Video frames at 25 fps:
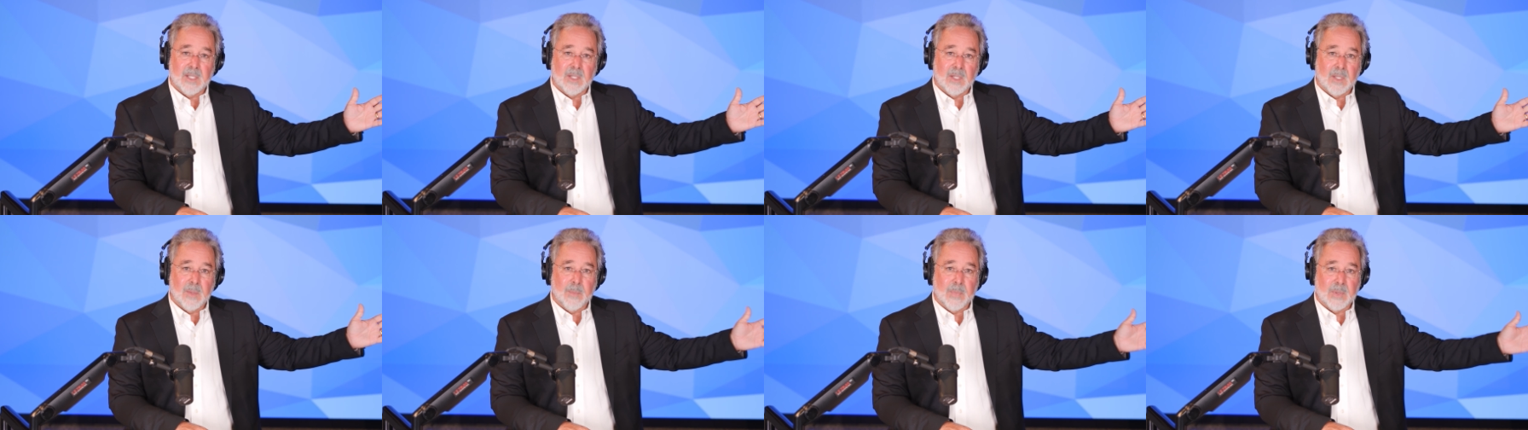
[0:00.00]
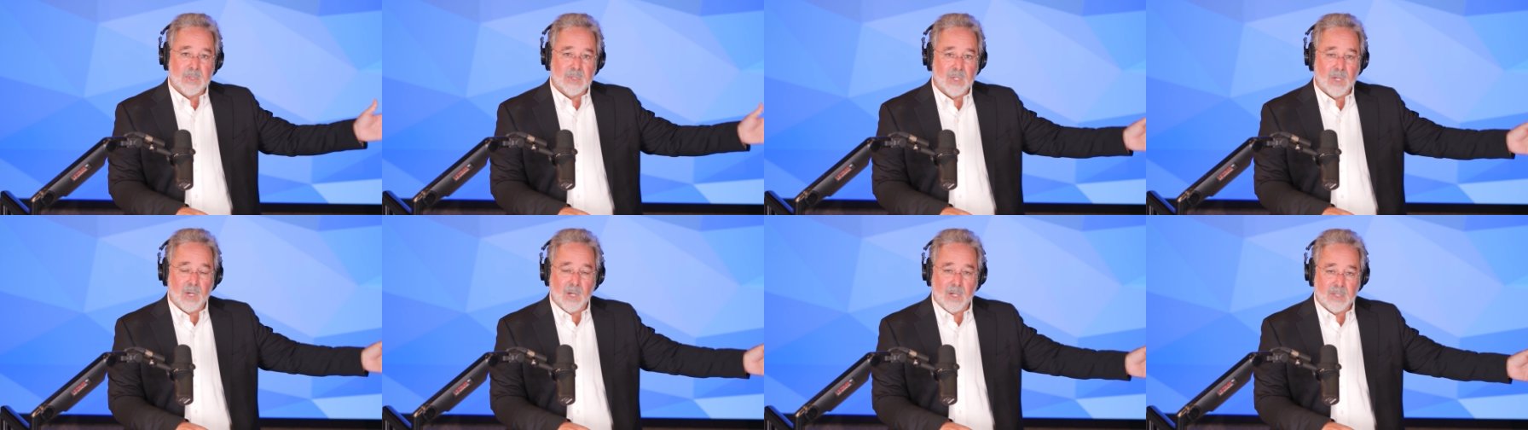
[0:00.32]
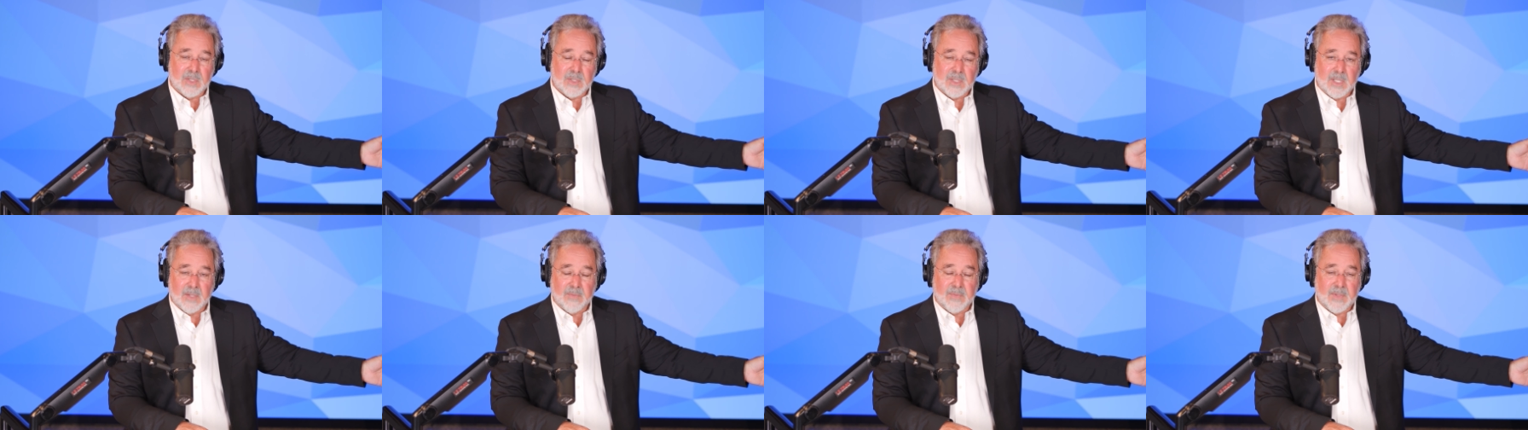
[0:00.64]
and the bizarre
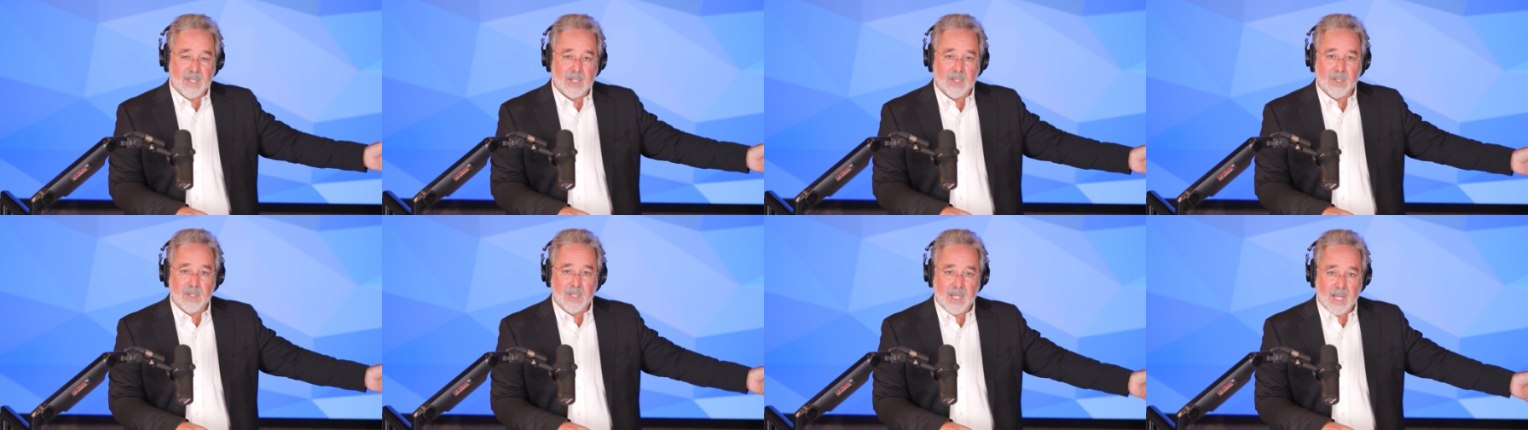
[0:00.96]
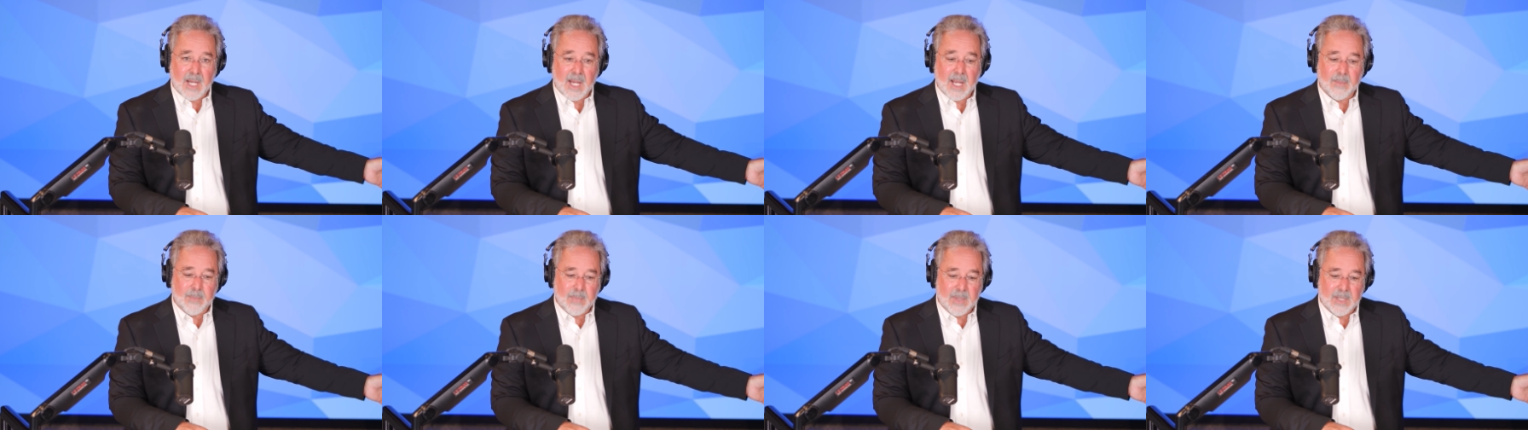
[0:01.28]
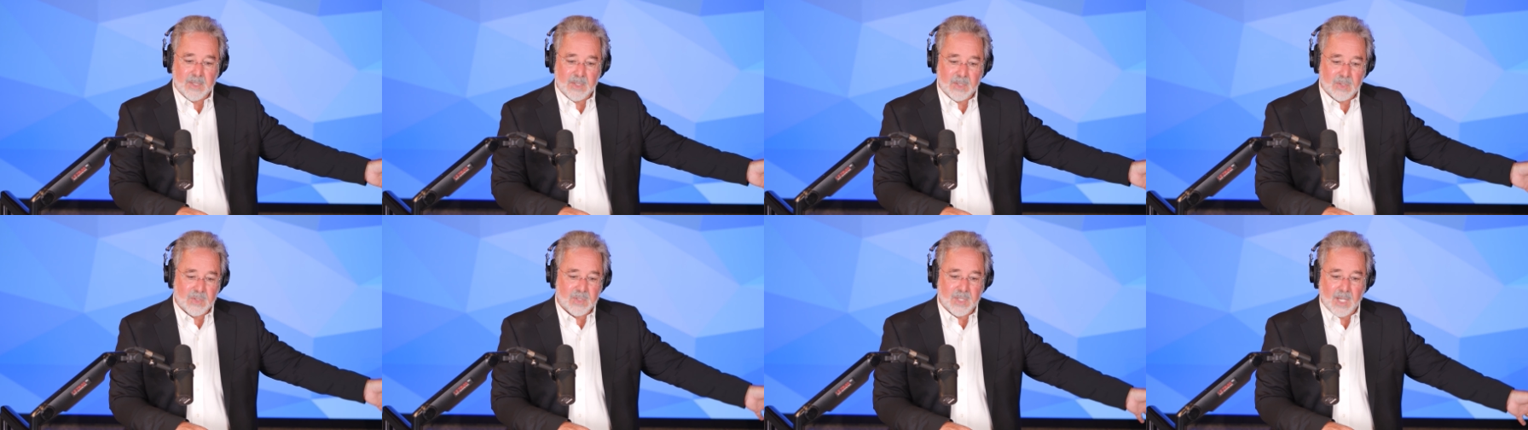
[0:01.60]
stuff that could
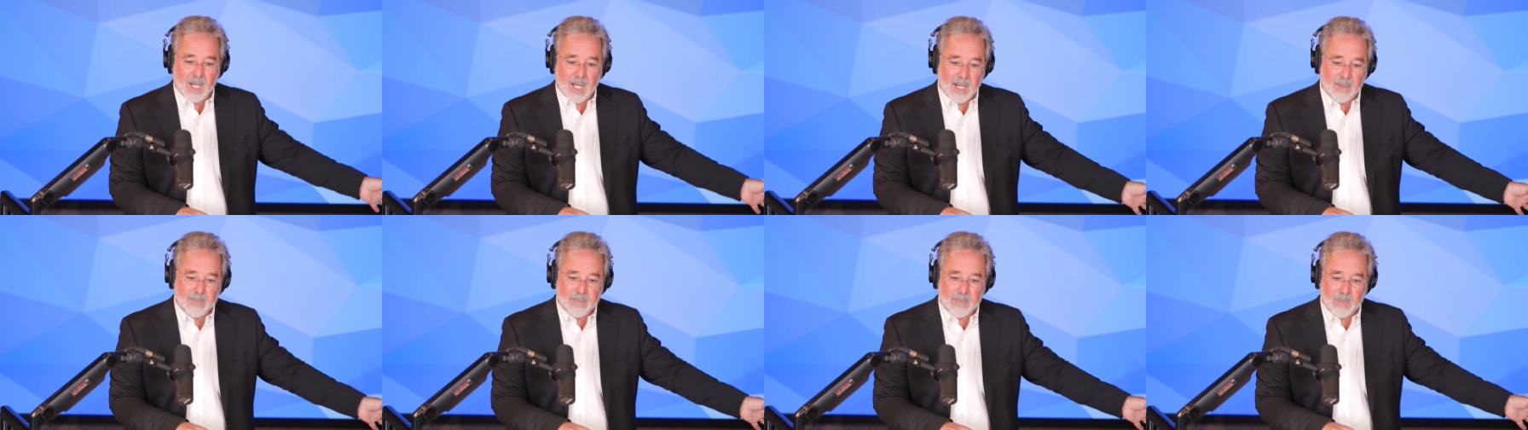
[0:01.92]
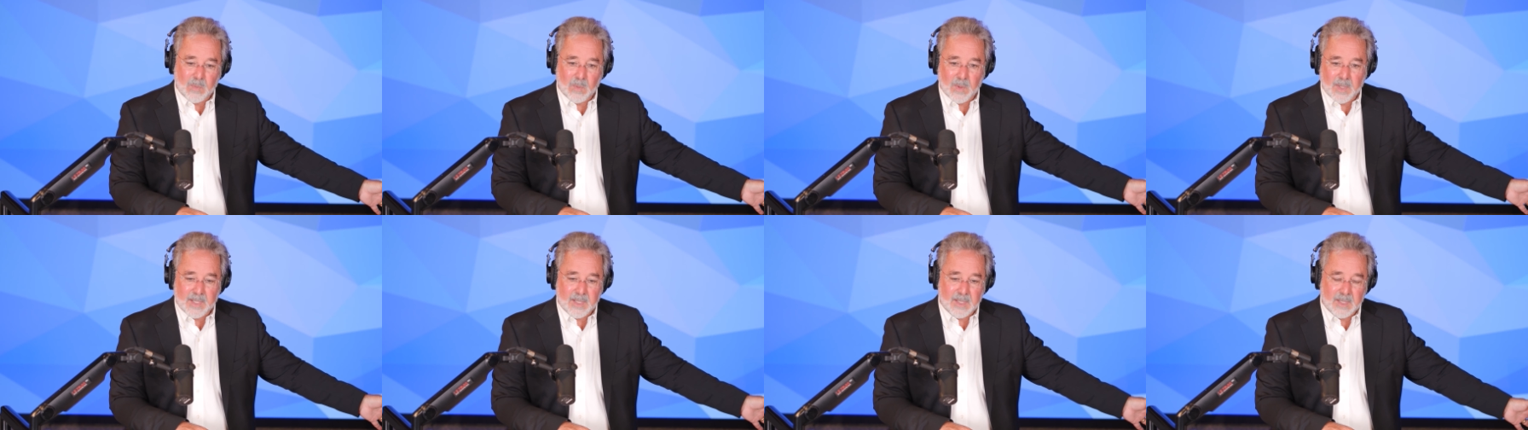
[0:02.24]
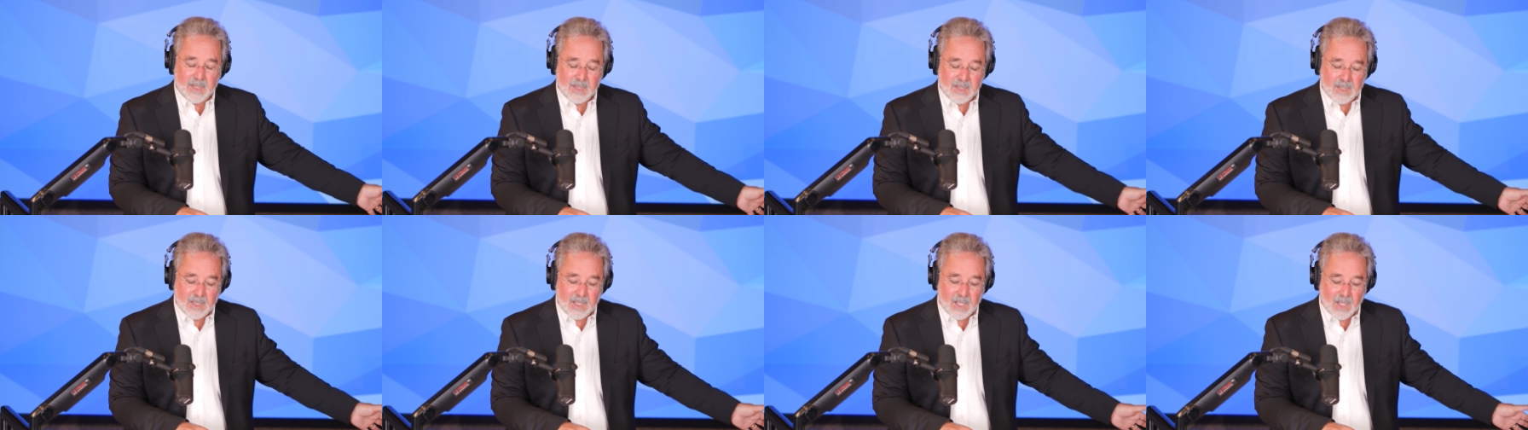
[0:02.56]
happen to stop what
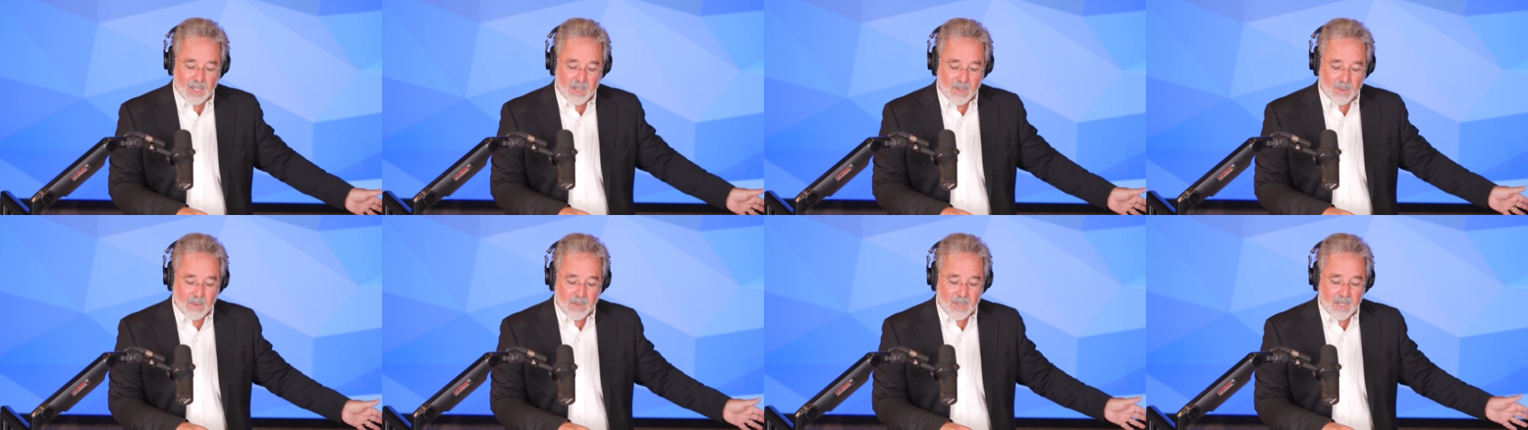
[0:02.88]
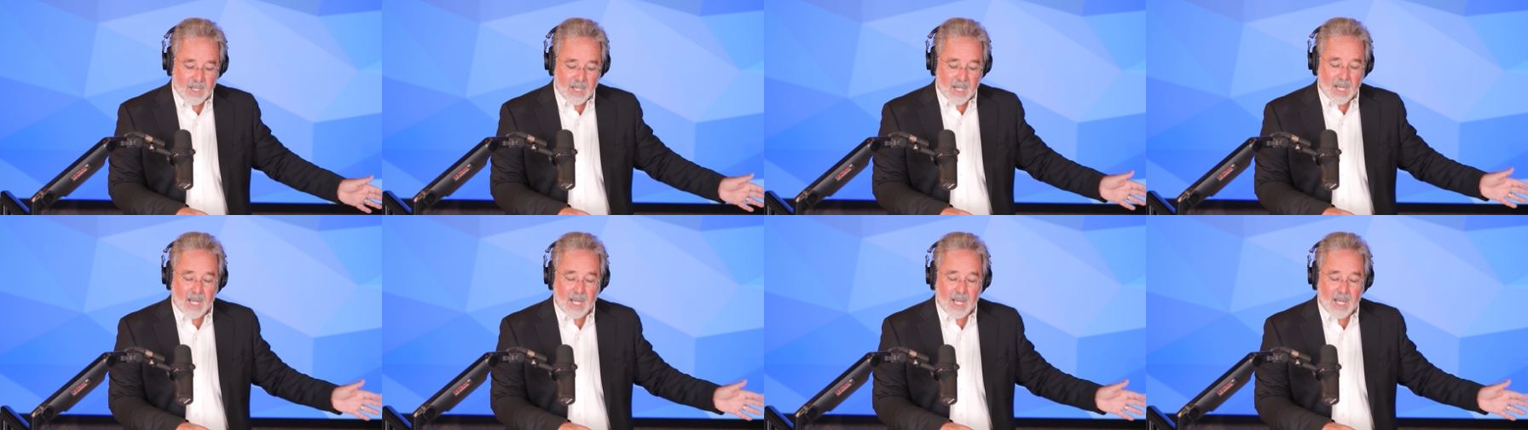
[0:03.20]
you know